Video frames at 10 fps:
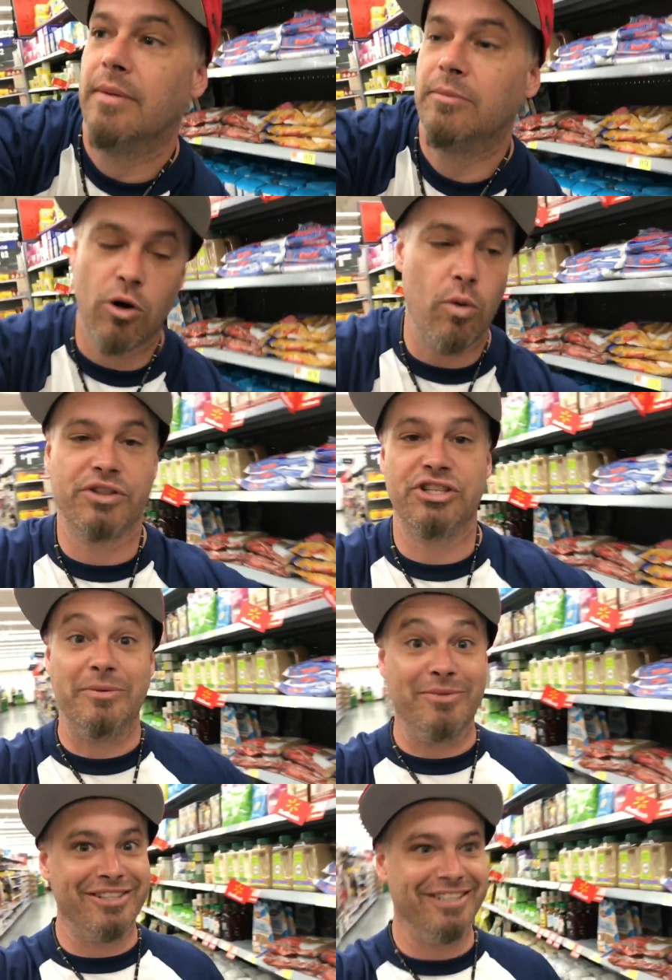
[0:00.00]
I'm going with the
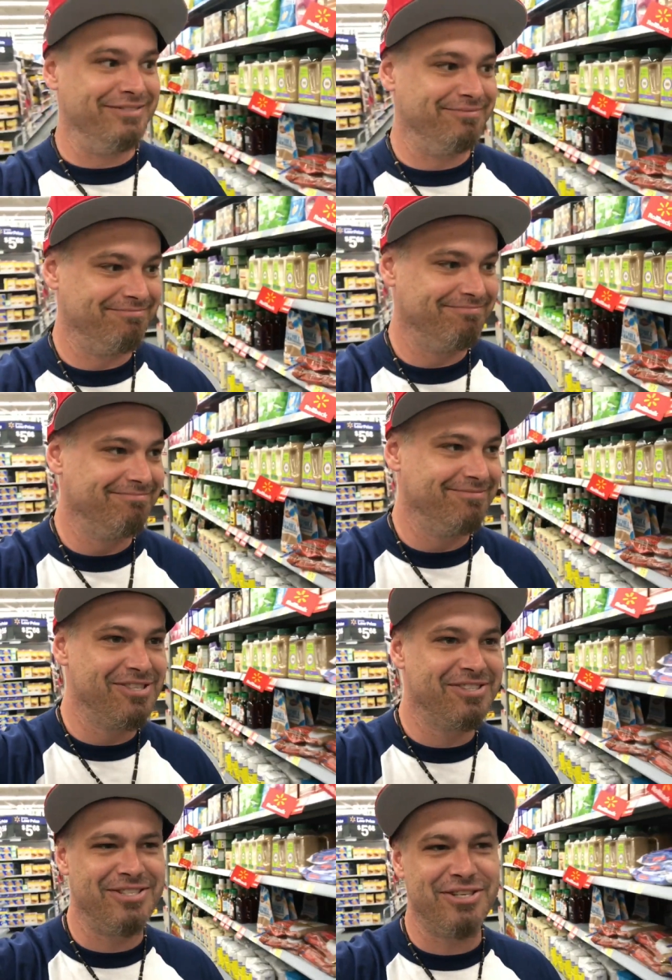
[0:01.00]
cheap stuff.
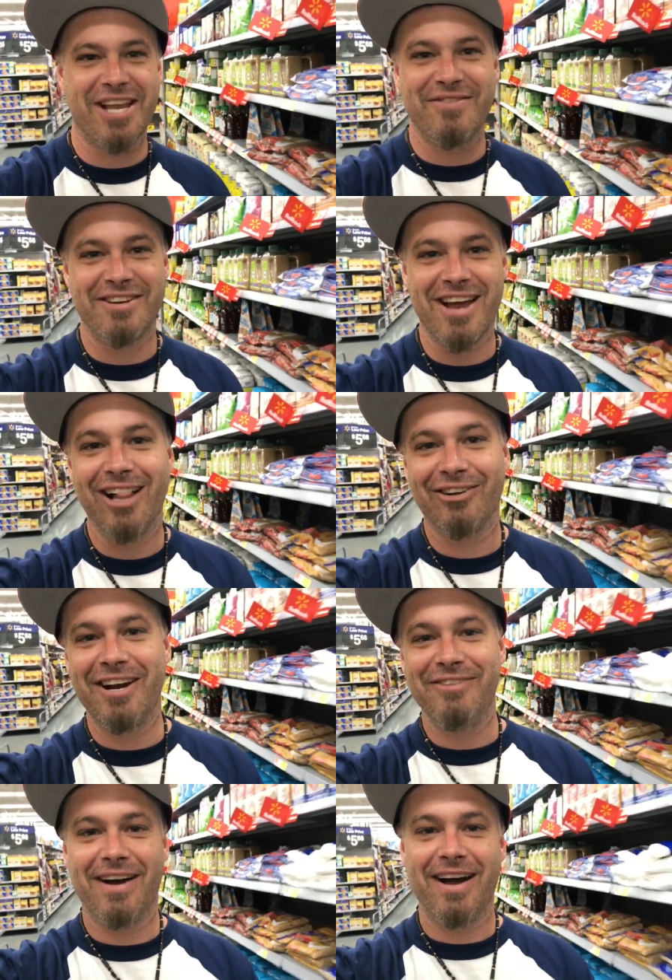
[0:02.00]
Just, just saved a
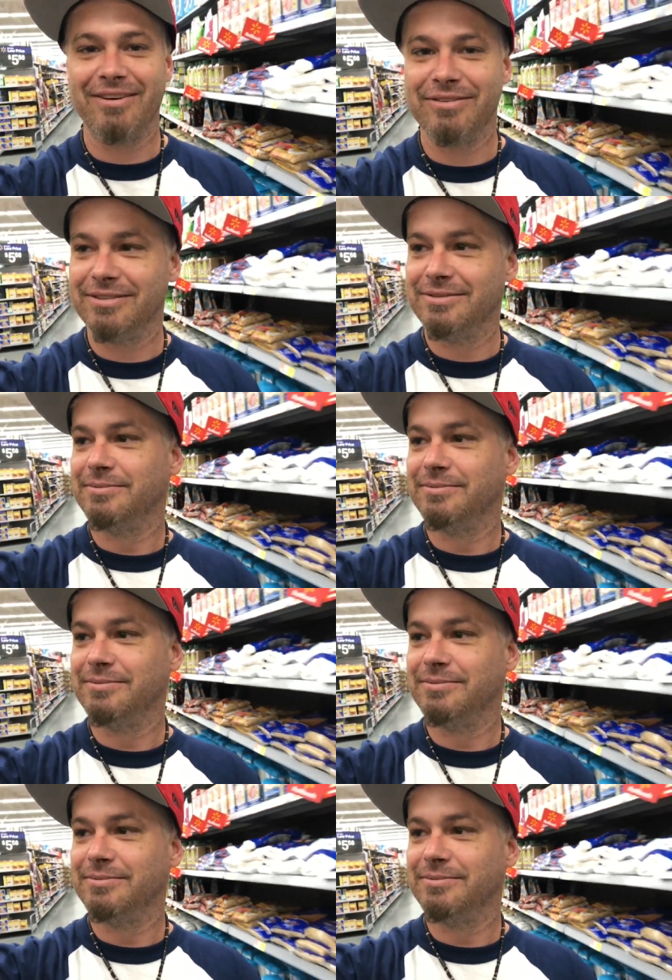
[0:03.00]
dollar eighty-five.